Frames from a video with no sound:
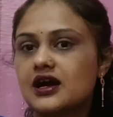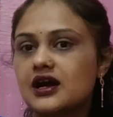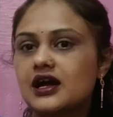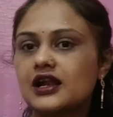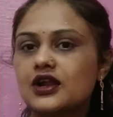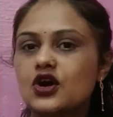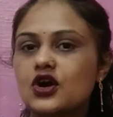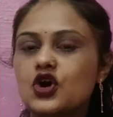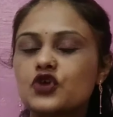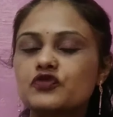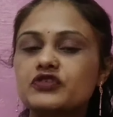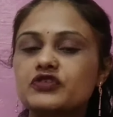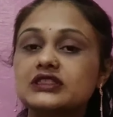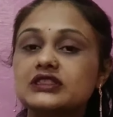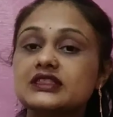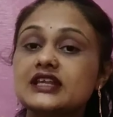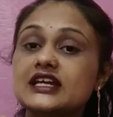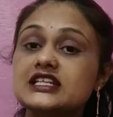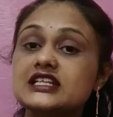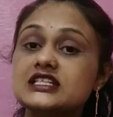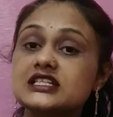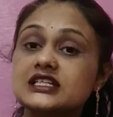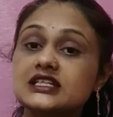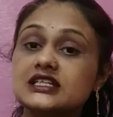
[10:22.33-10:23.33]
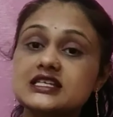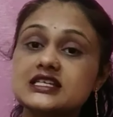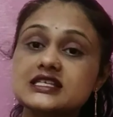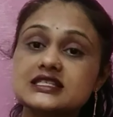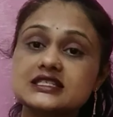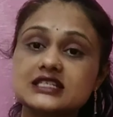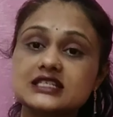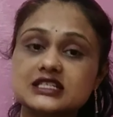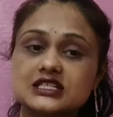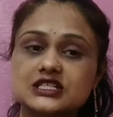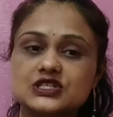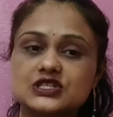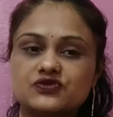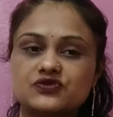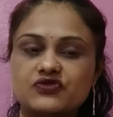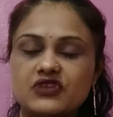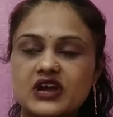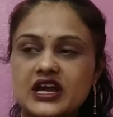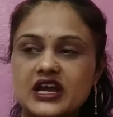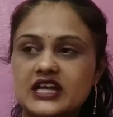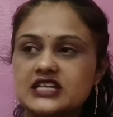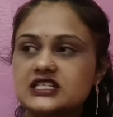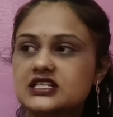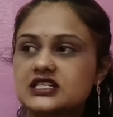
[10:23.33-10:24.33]
Along with that, he is
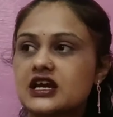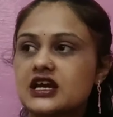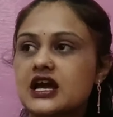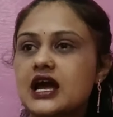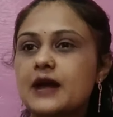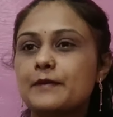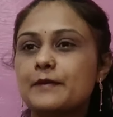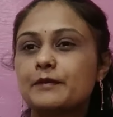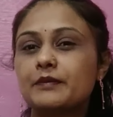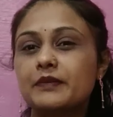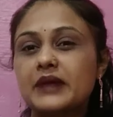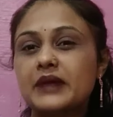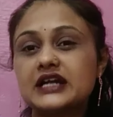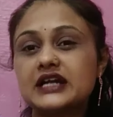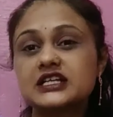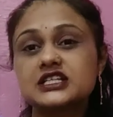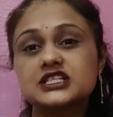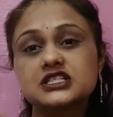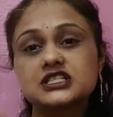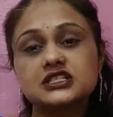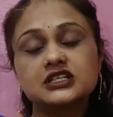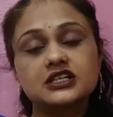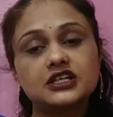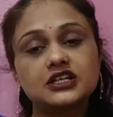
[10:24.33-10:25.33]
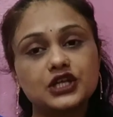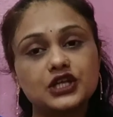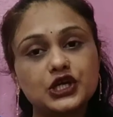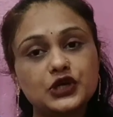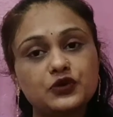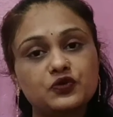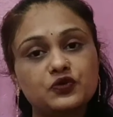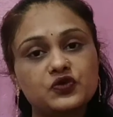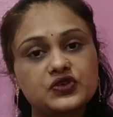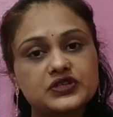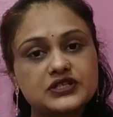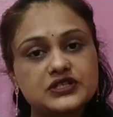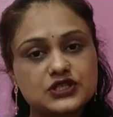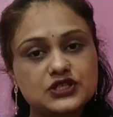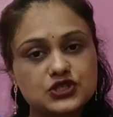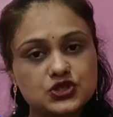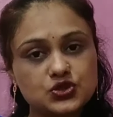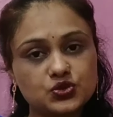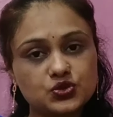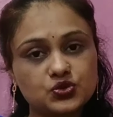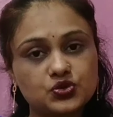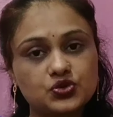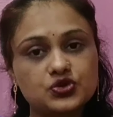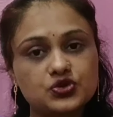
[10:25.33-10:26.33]
satisfied but nervous
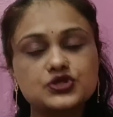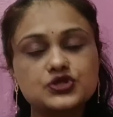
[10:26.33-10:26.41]
too.